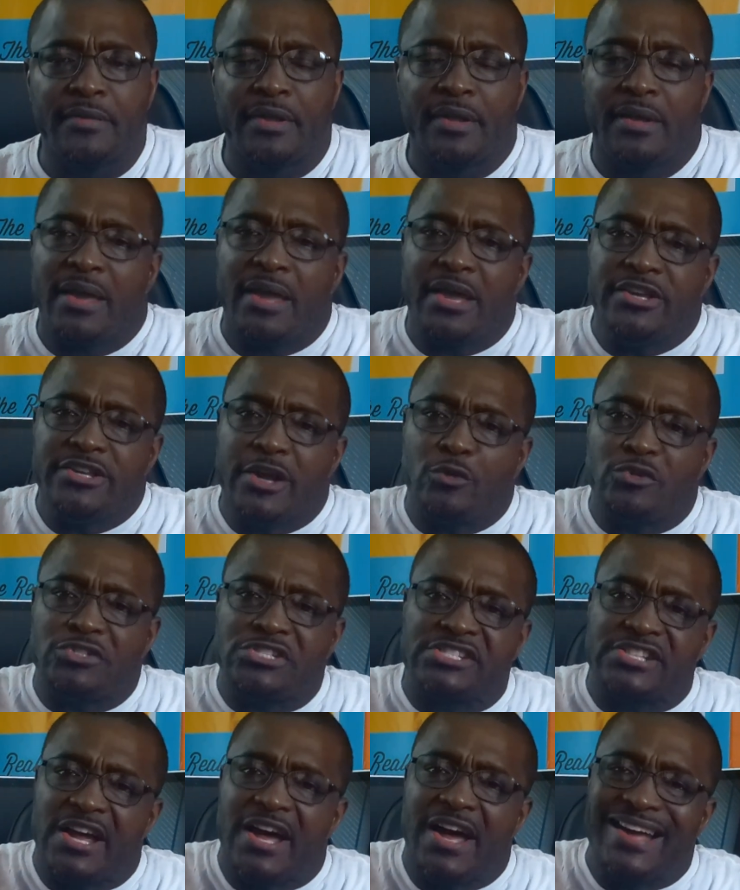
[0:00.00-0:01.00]
And your
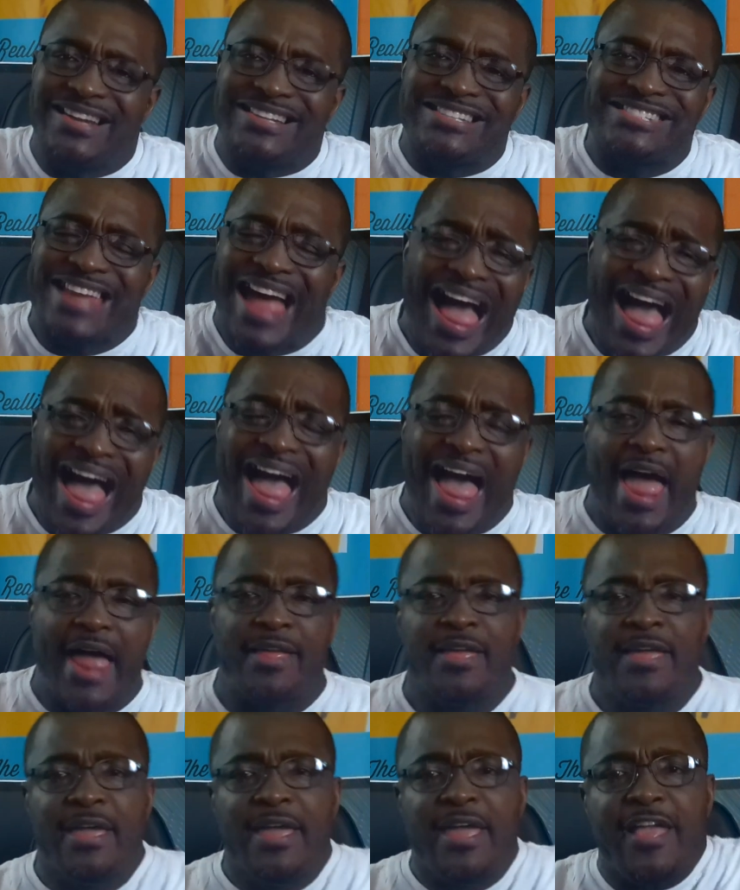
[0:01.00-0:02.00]
son tired.
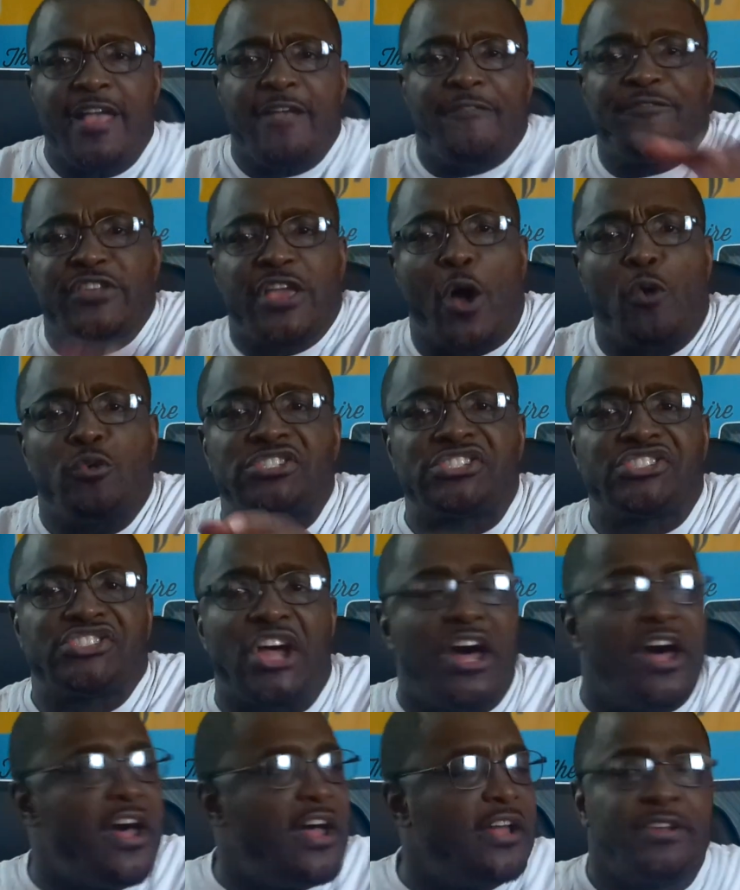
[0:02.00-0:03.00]
If your
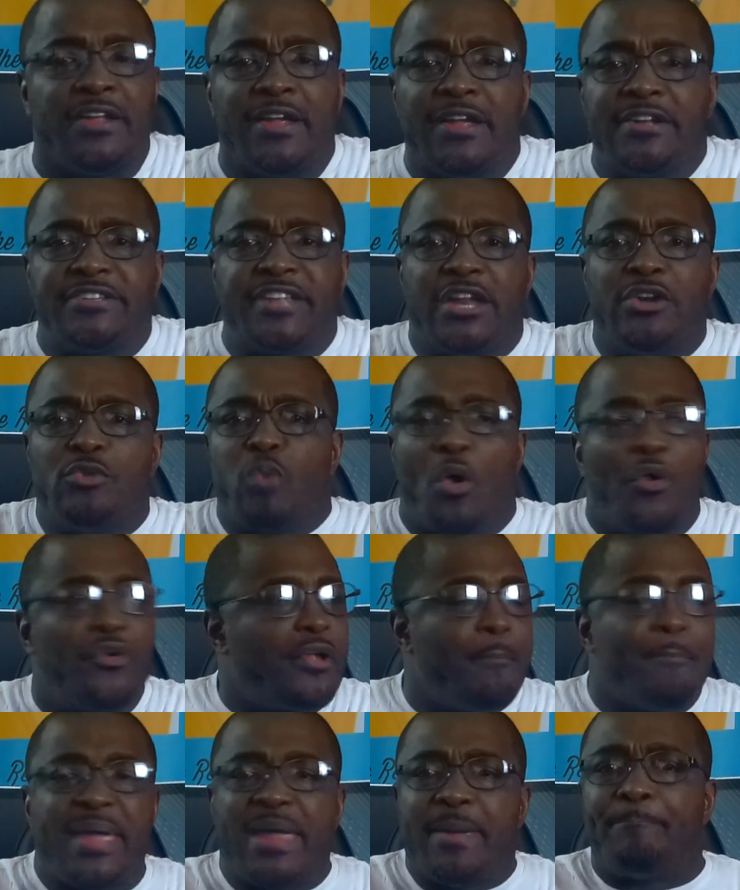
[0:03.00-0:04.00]
son didn't want to
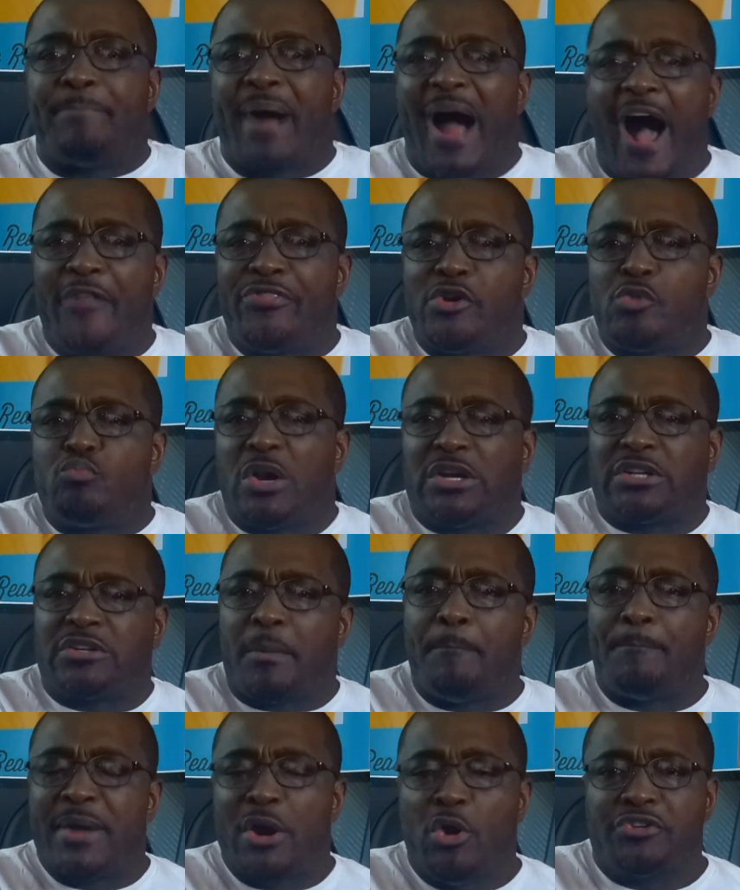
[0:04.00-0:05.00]
be bothered with the
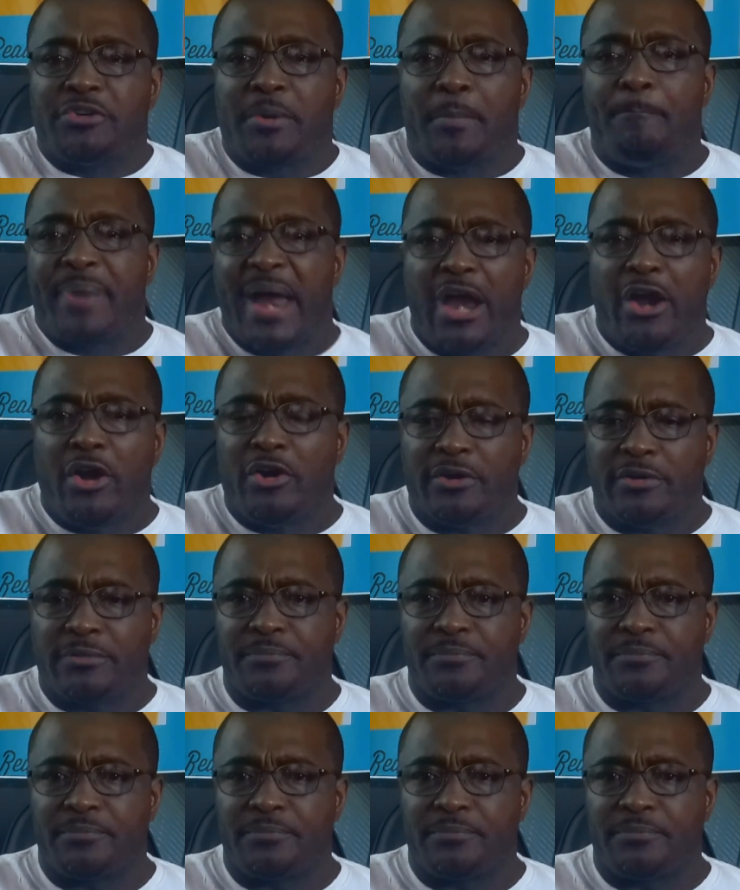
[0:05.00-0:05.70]
builder bear,